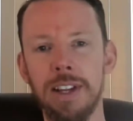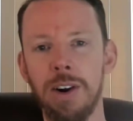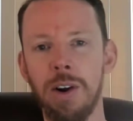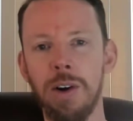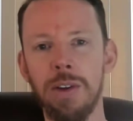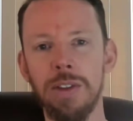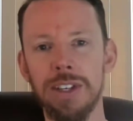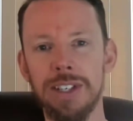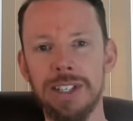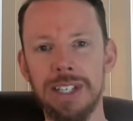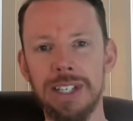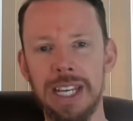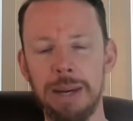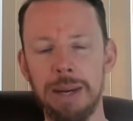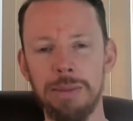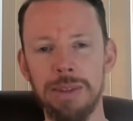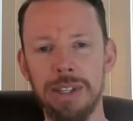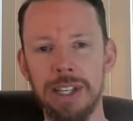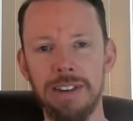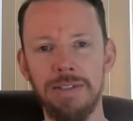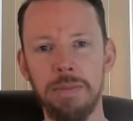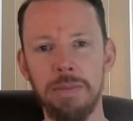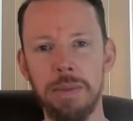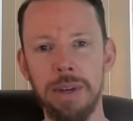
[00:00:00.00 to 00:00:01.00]
than all the scams
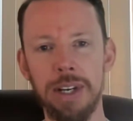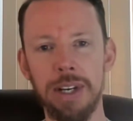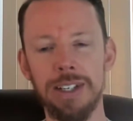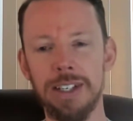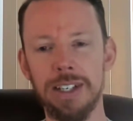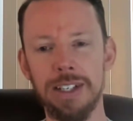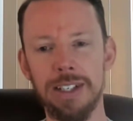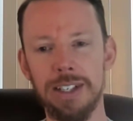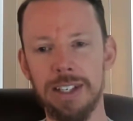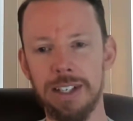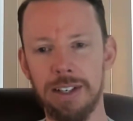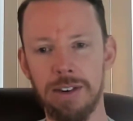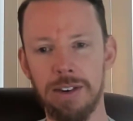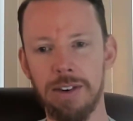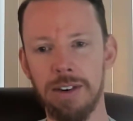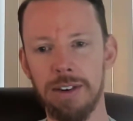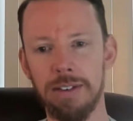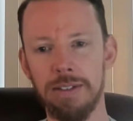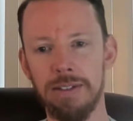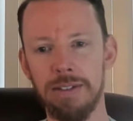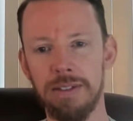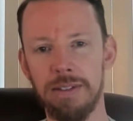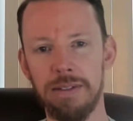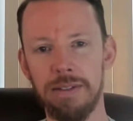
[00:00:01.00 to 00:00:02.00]
that have been existing
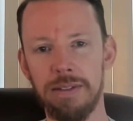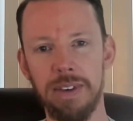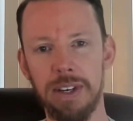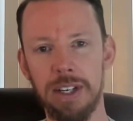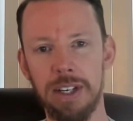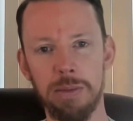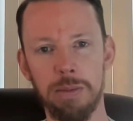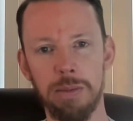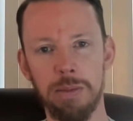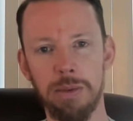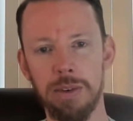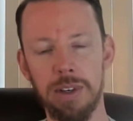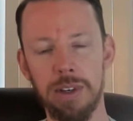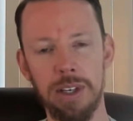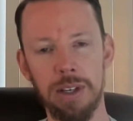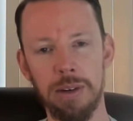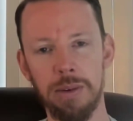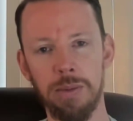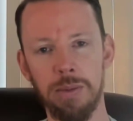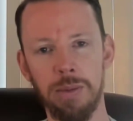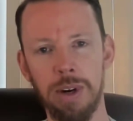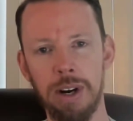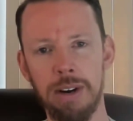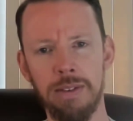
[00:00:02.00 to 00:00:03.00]
on Facebook
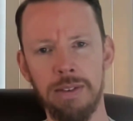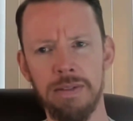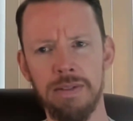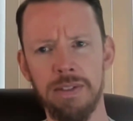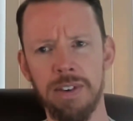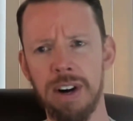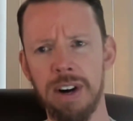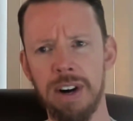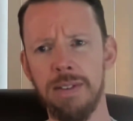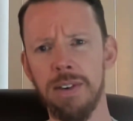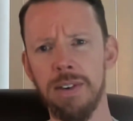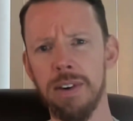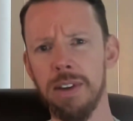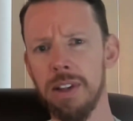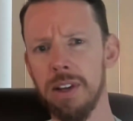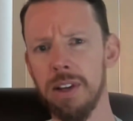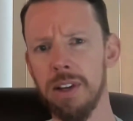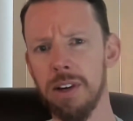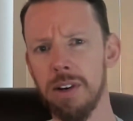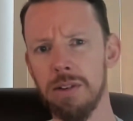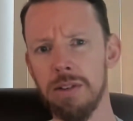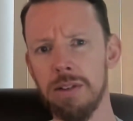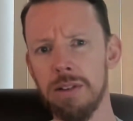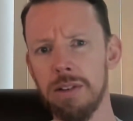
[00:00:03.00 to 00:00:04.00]
and whatever forever,
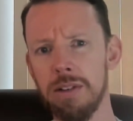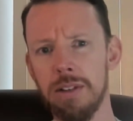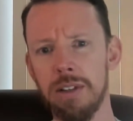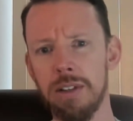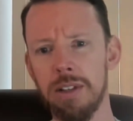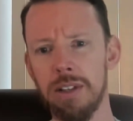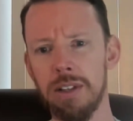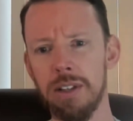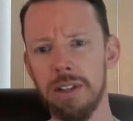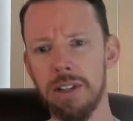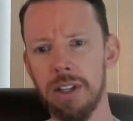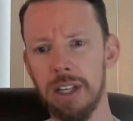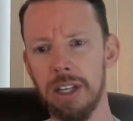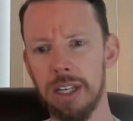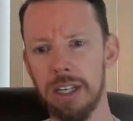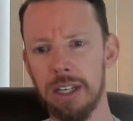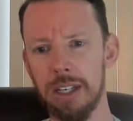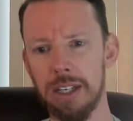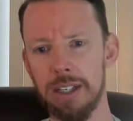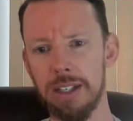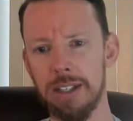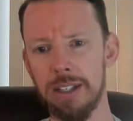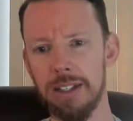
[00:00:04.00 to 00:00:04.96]
though. Like,